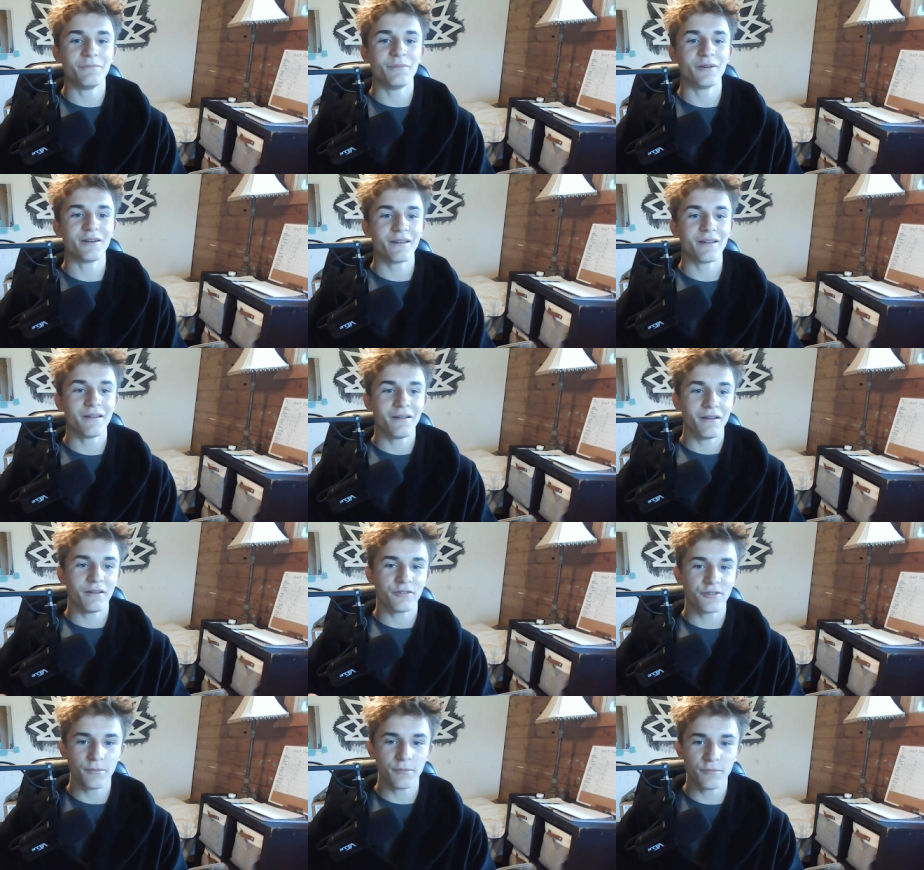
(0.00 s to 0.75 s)
but
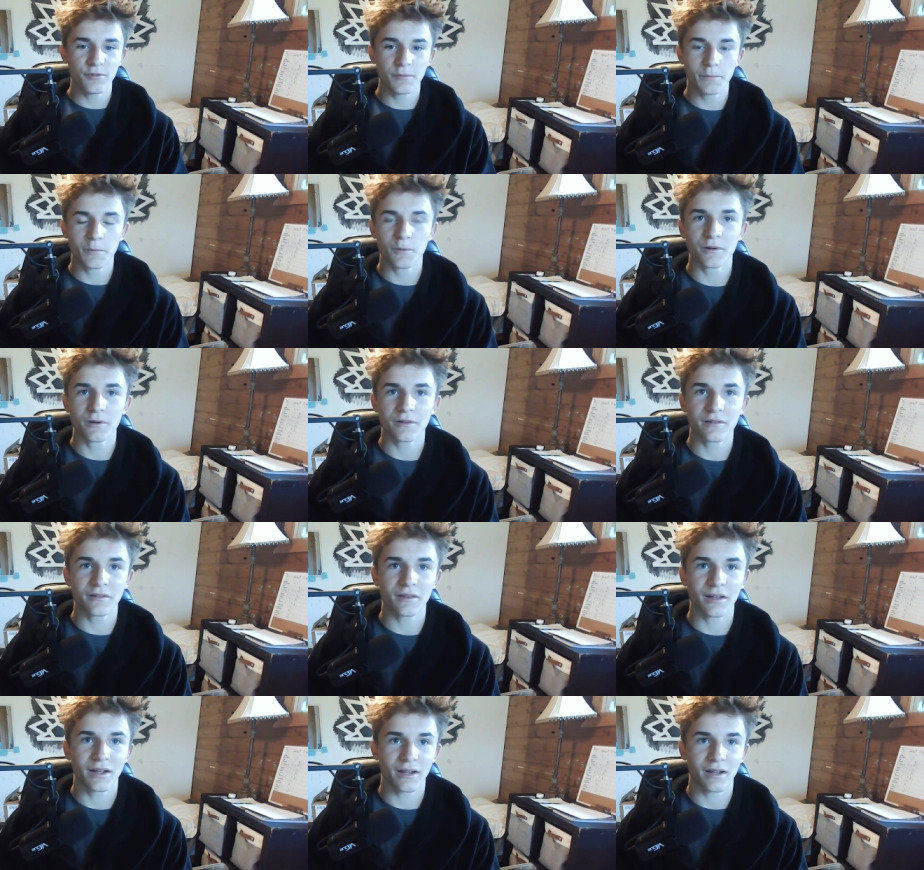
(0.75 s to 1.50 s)
some
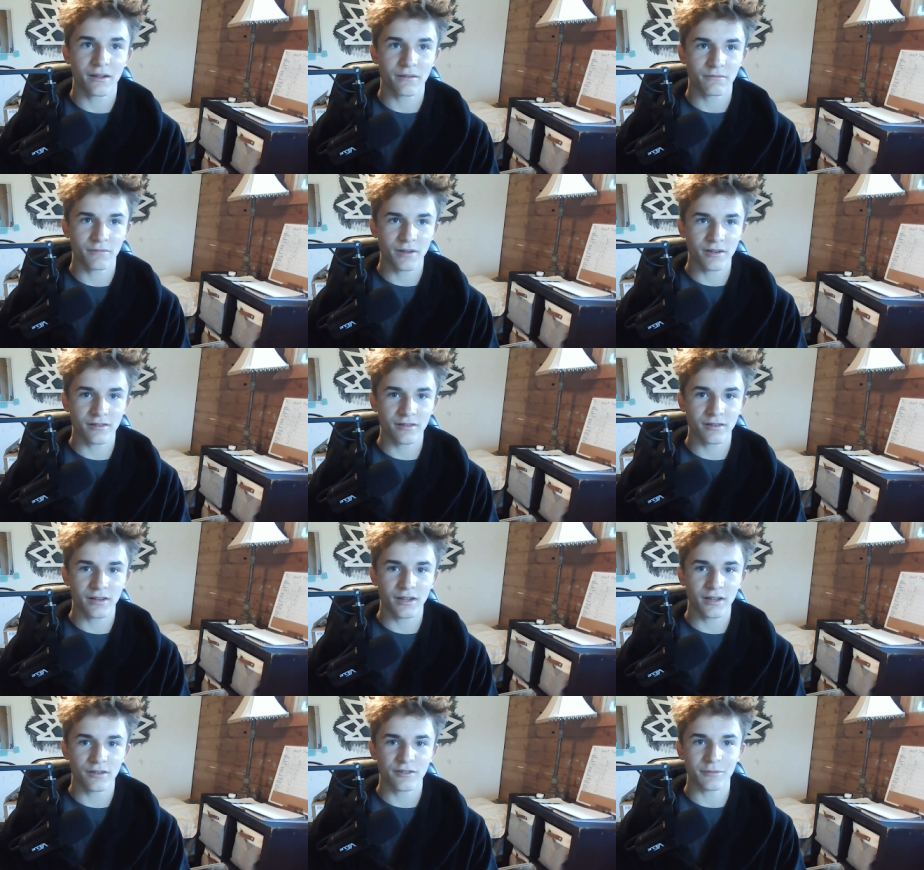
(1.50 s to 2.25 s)
sports like
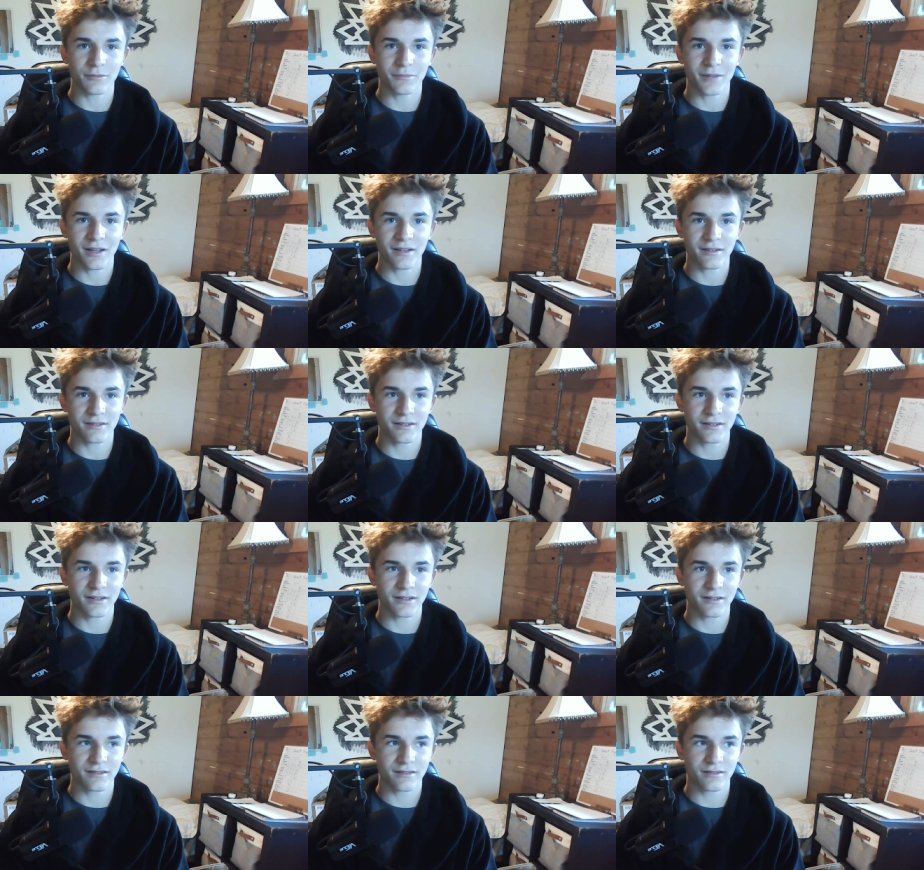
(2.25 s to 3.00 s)
wrestling,
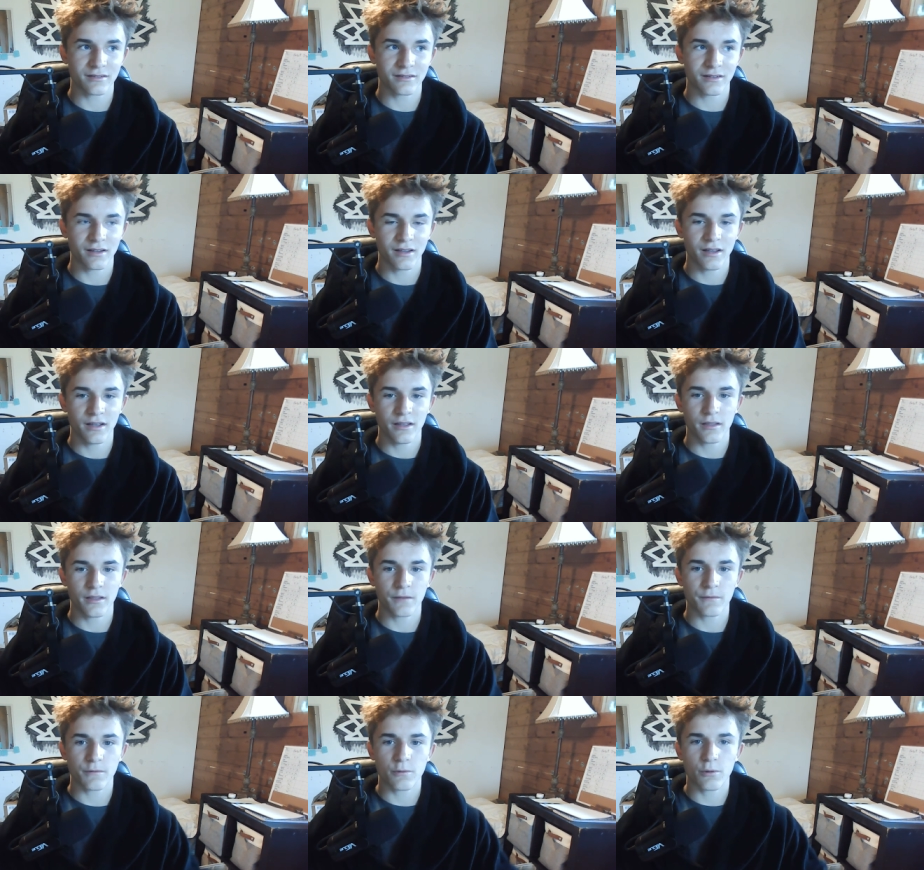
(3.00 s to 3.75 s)
gymnastics,
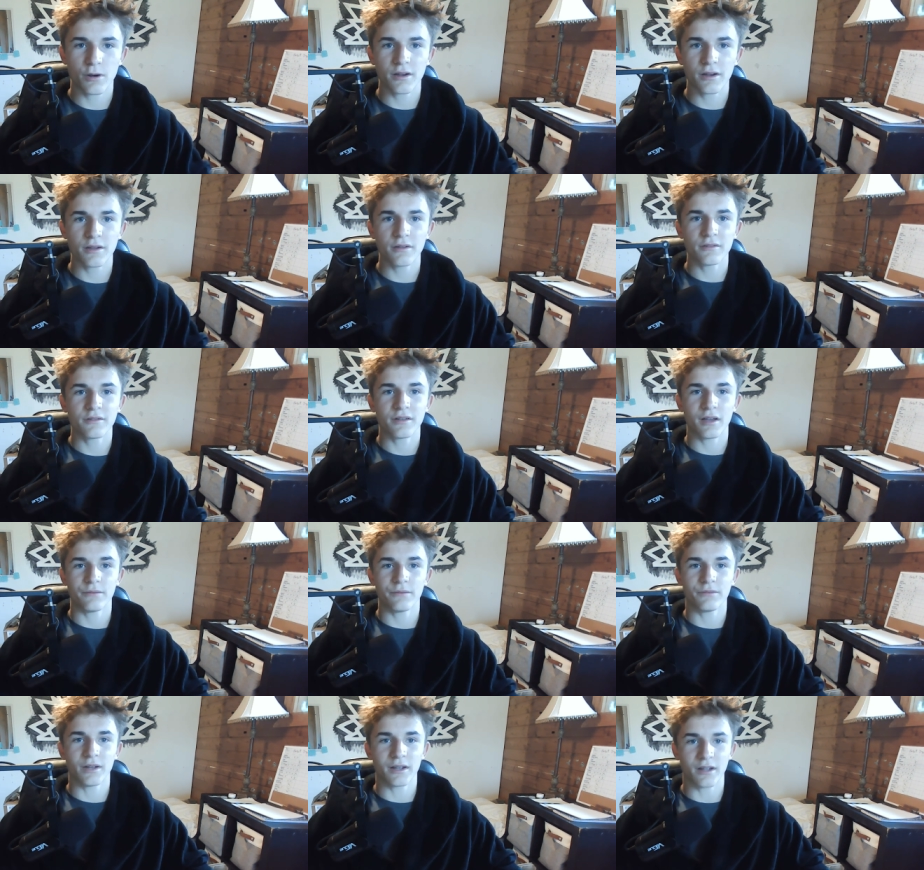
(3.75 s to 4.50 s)
they require you to
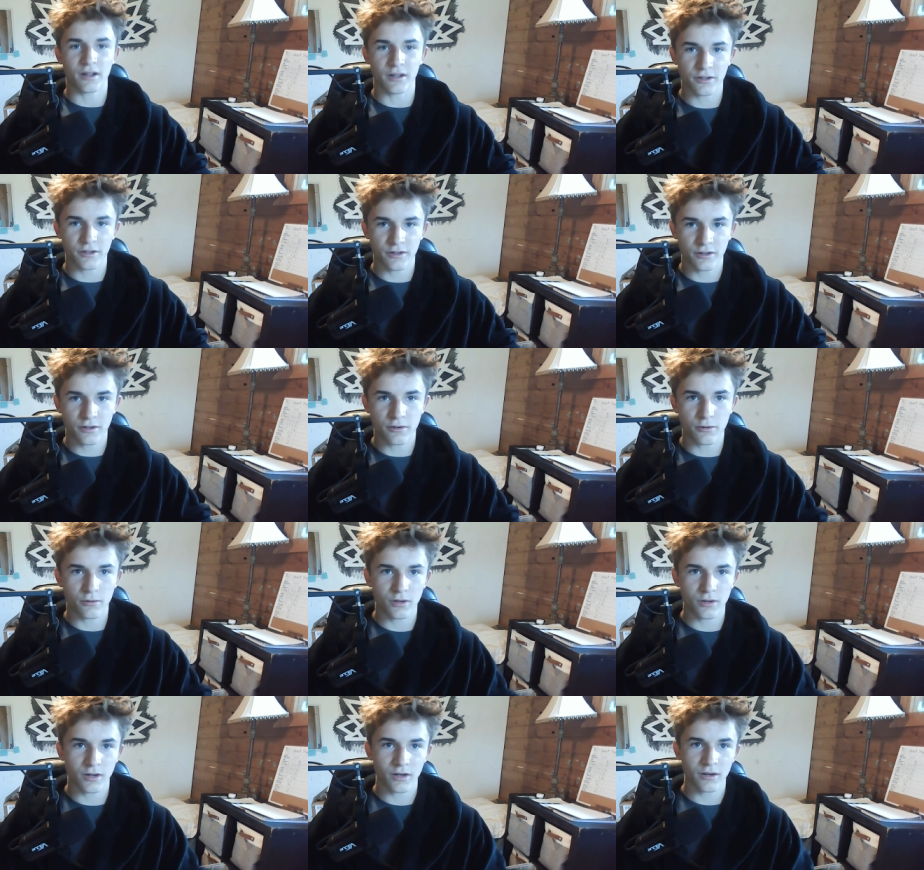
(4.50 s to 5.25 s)
have like a good
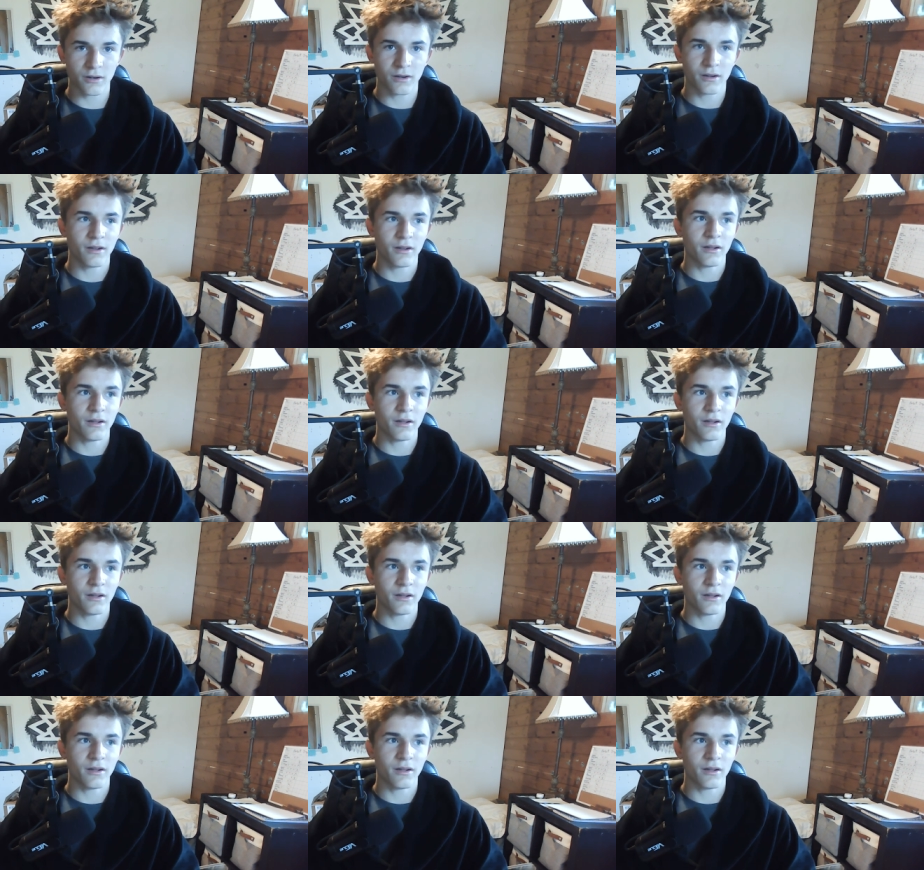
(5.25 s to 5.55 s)
core.